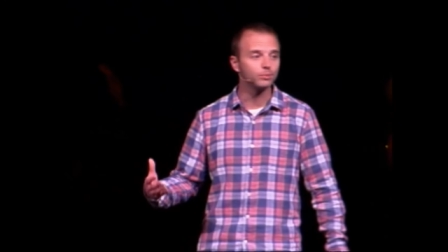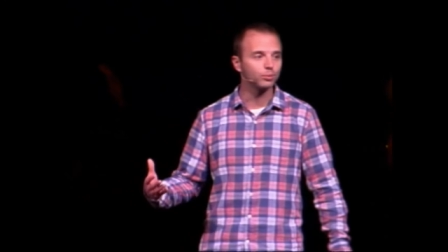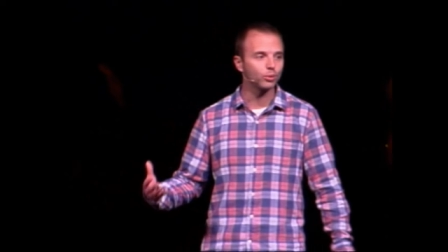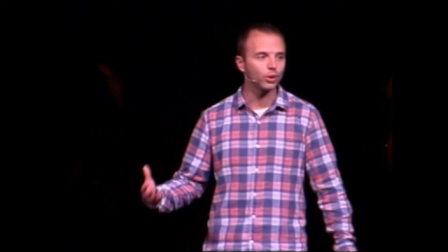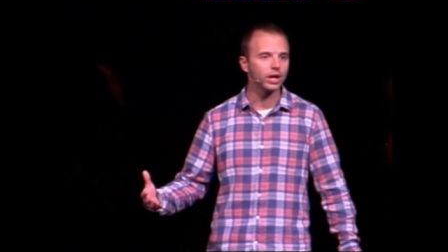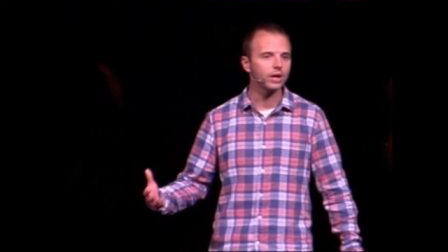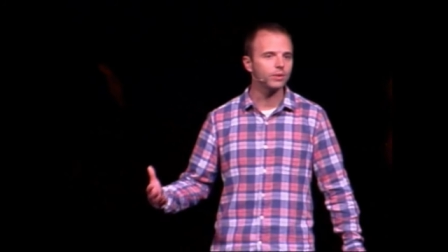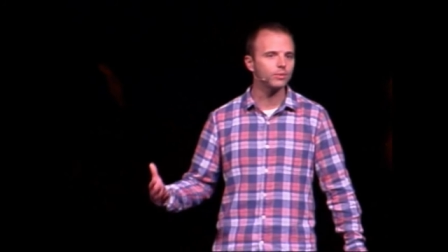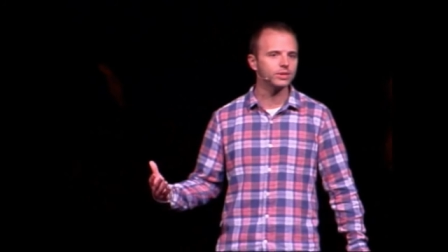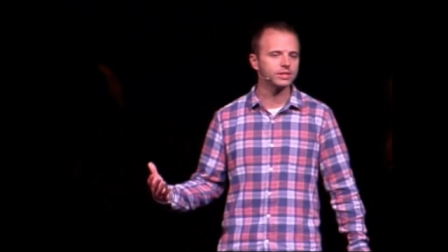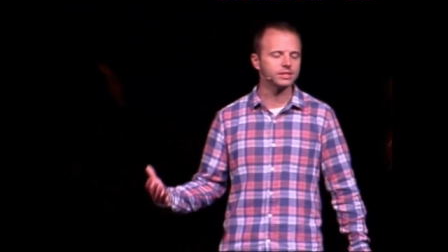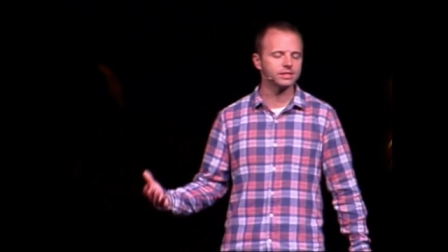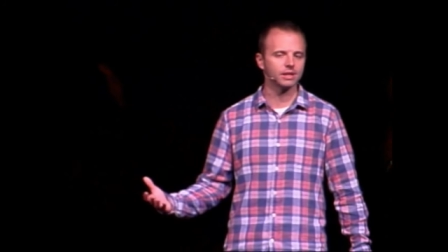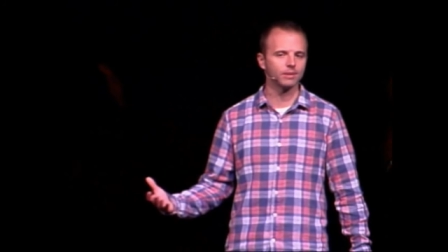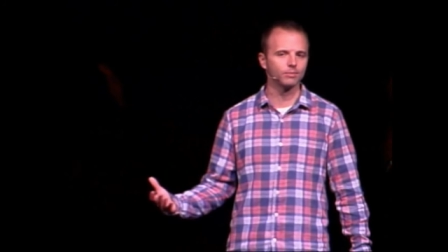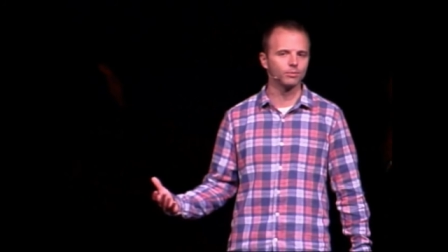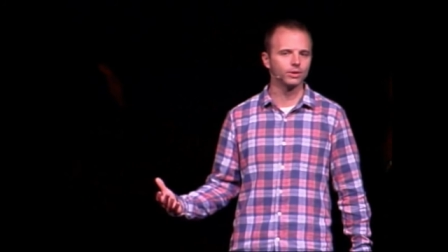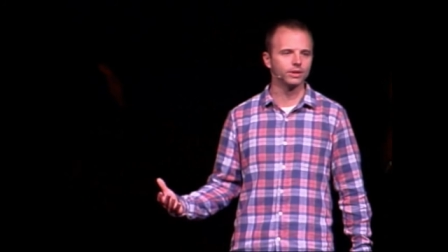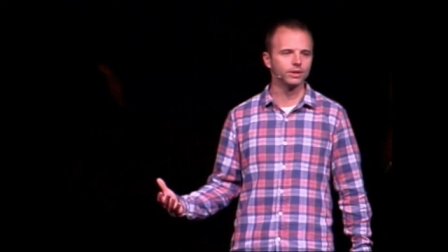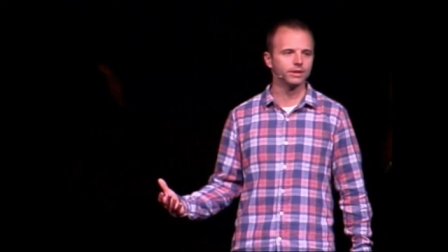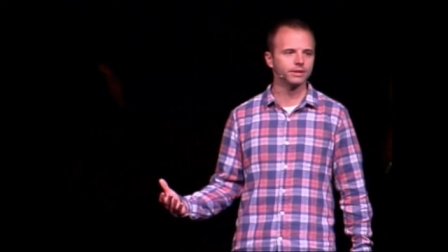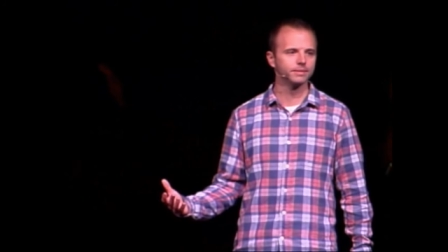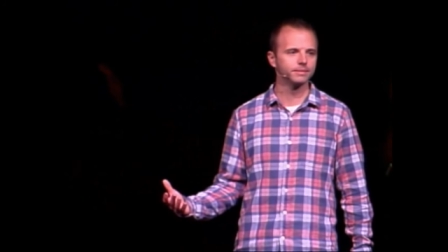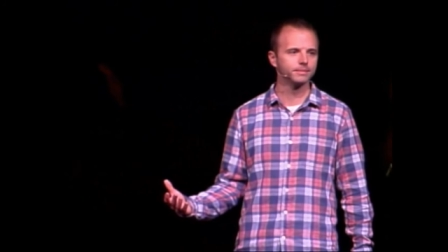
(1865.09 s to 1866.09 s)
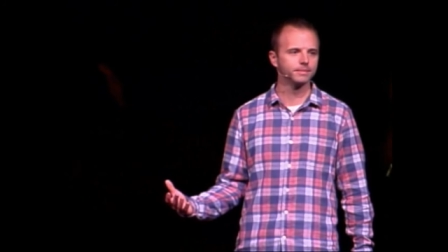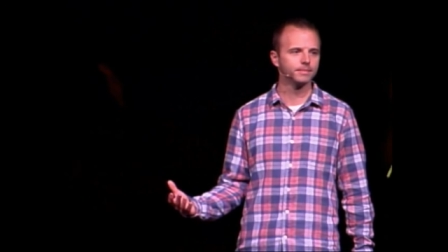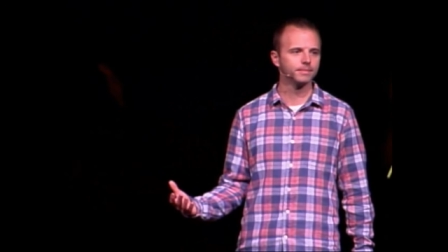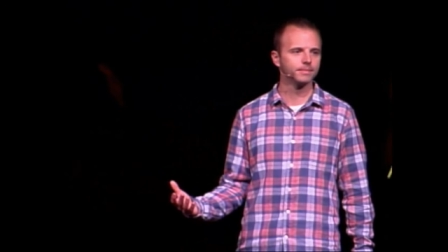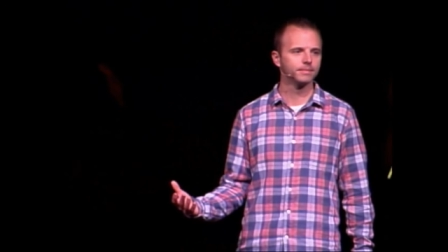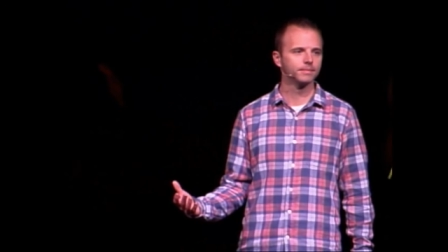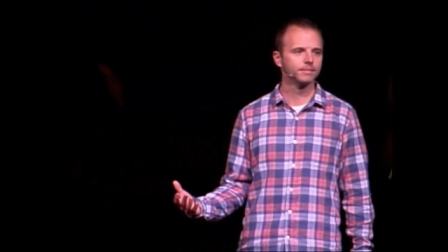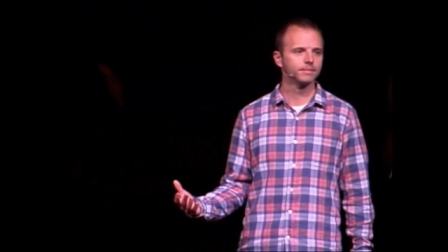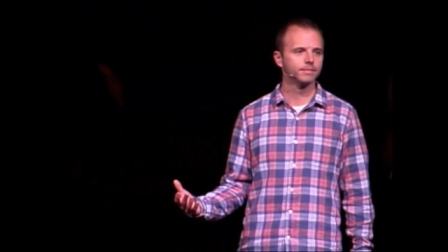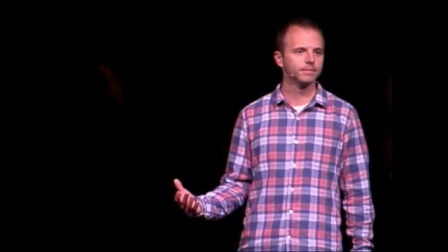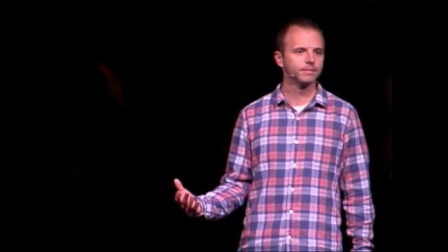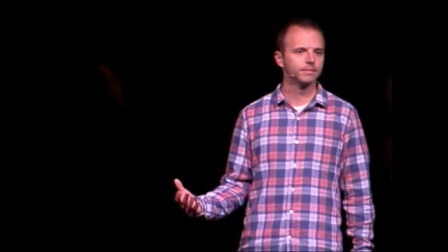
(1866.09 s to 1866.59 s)
pray with
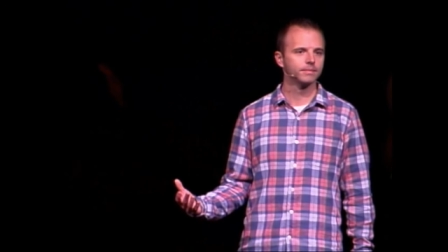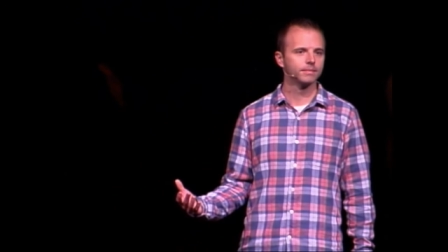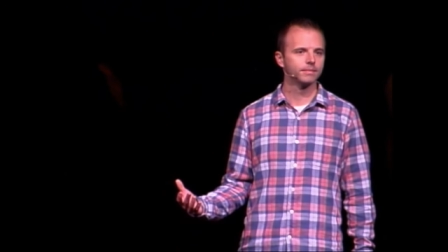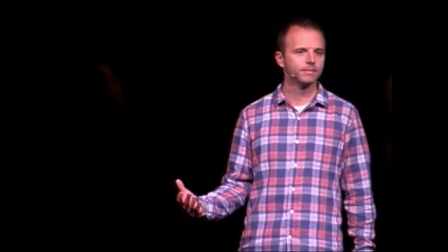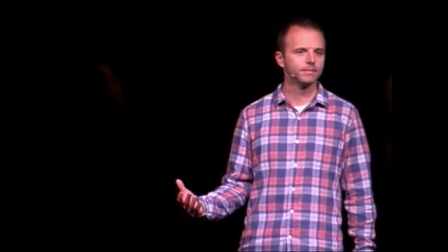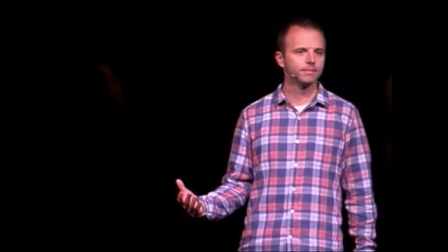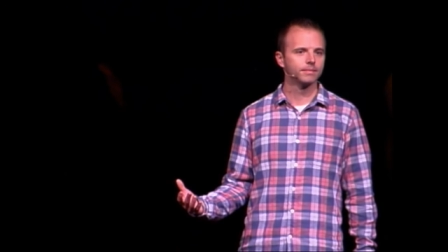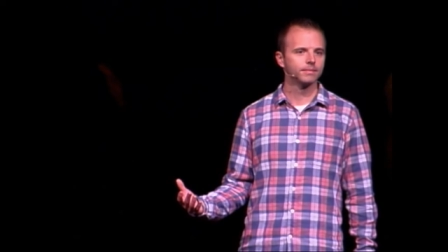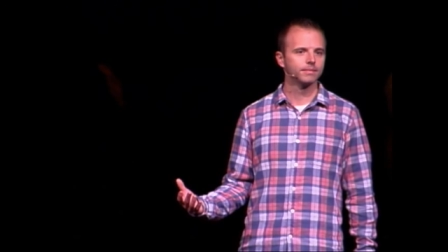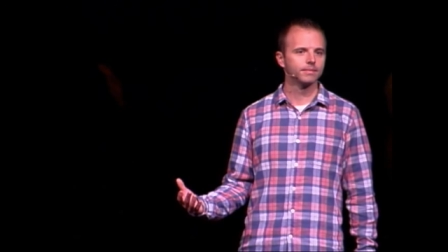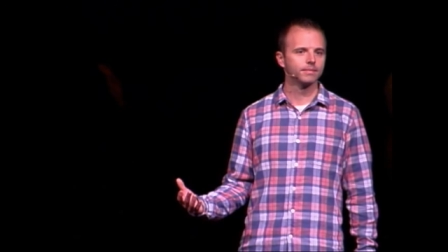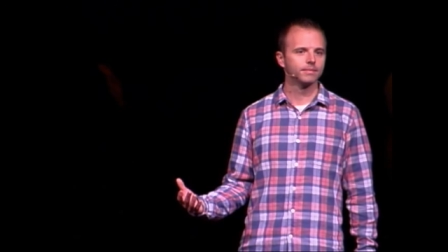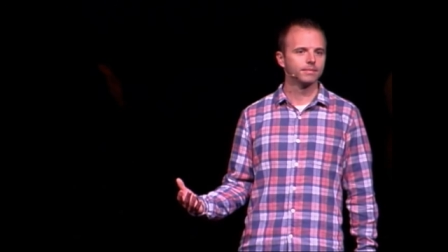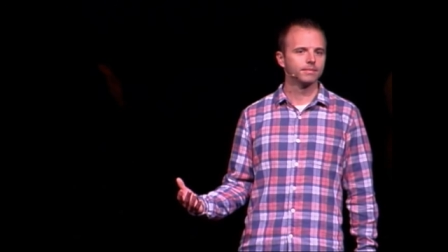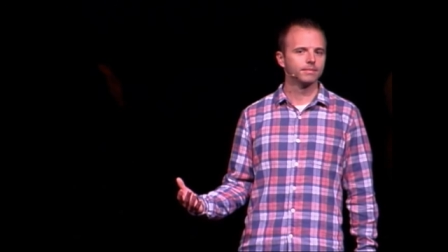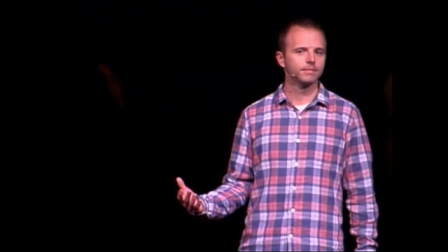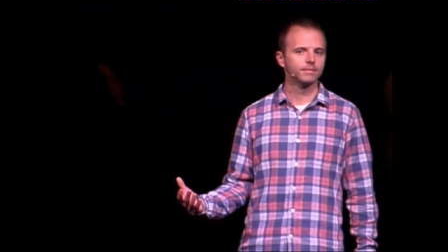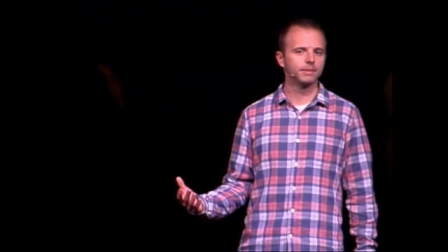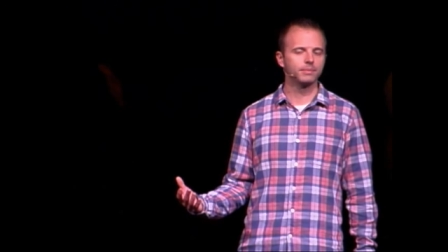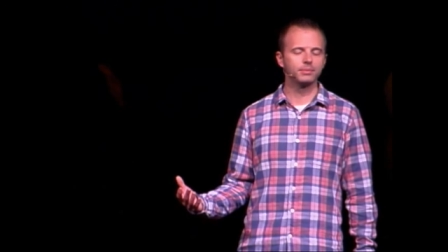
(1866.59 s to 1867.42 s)
someone,